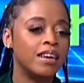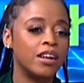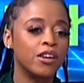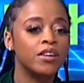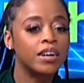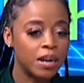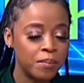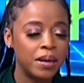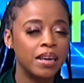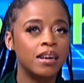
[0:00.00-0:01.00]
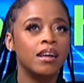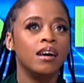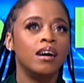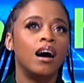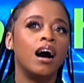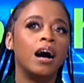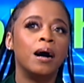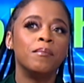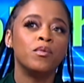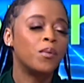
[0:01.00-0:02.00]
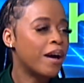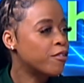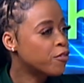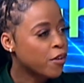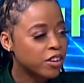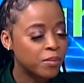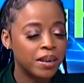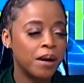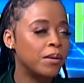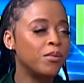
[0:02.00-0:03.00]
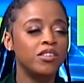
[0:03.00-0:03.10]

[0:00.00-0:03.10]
her to come in. We have a freshman. We just